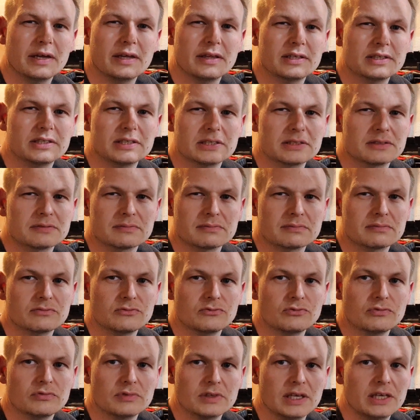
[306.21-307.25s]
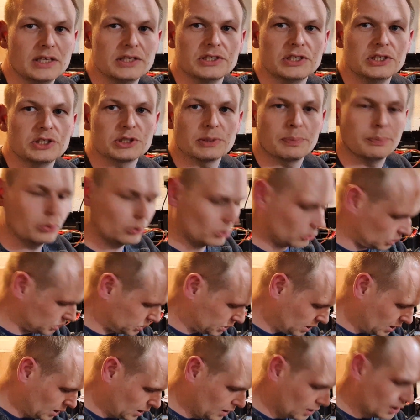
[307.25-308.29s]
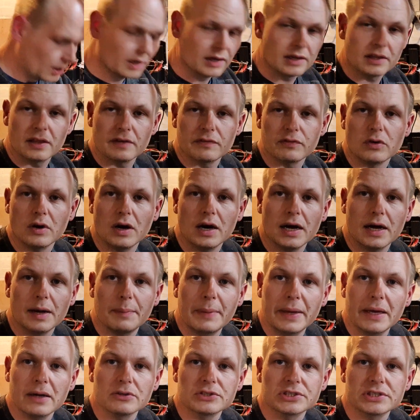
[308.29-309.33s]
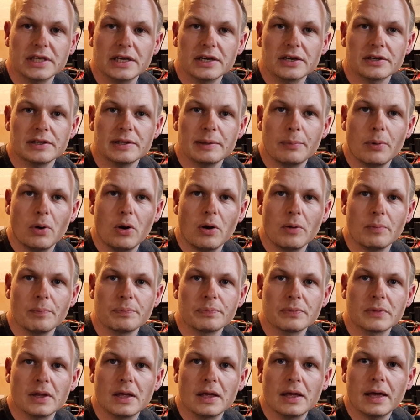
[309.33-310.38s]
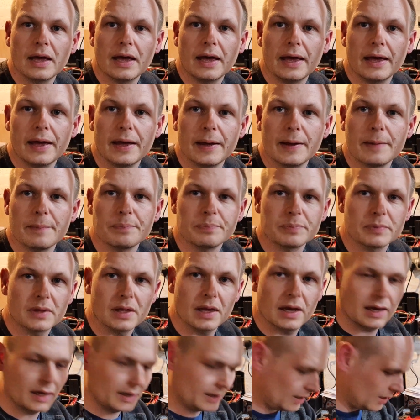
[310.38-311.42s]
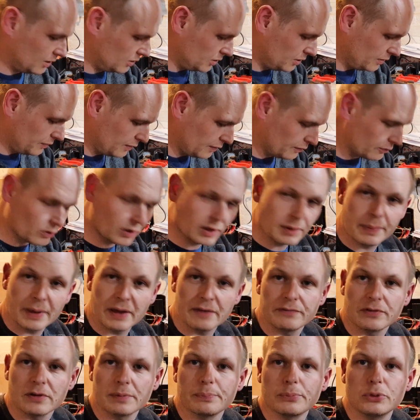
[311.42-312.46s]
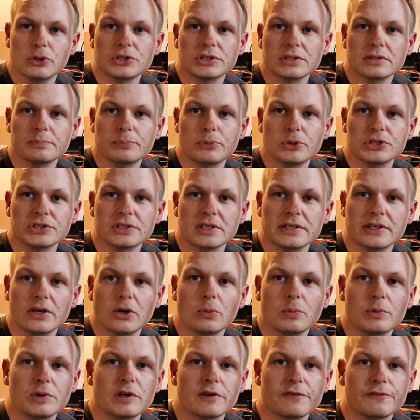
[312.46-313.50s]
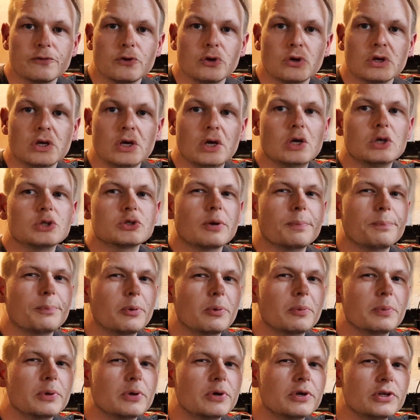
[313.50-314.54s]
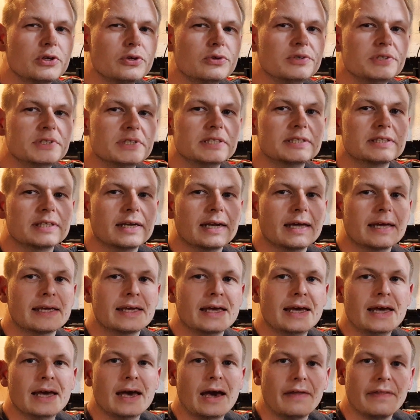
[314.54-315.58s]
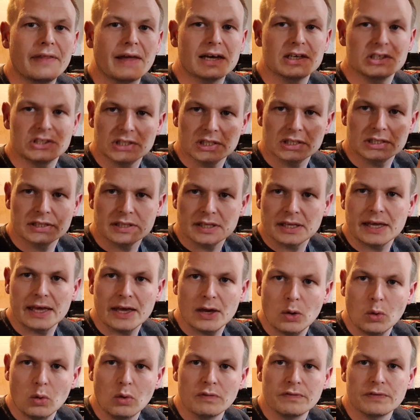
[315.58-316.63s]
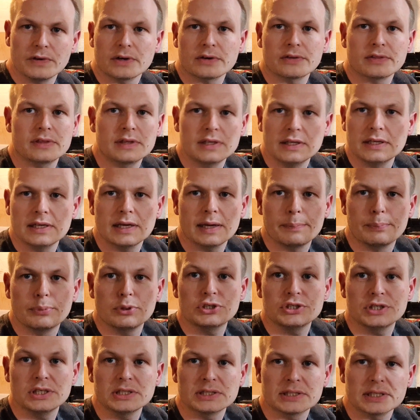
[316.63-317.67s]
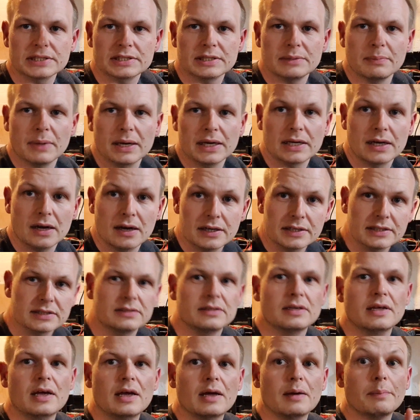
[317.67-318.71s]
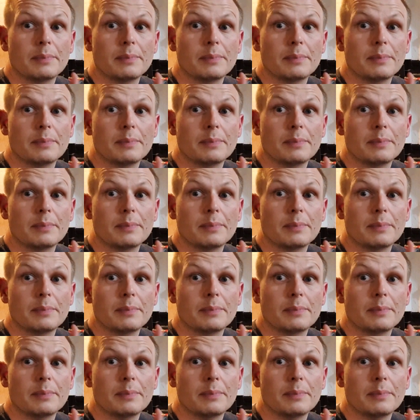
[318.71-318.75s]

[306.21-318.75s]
They're just easy supports. They've got a metal stake in the bottom, and then they've got the bit for pushing it down with your foot. So I'm probably going to use these tonight, and that's just to get over the bushes that's in my garden.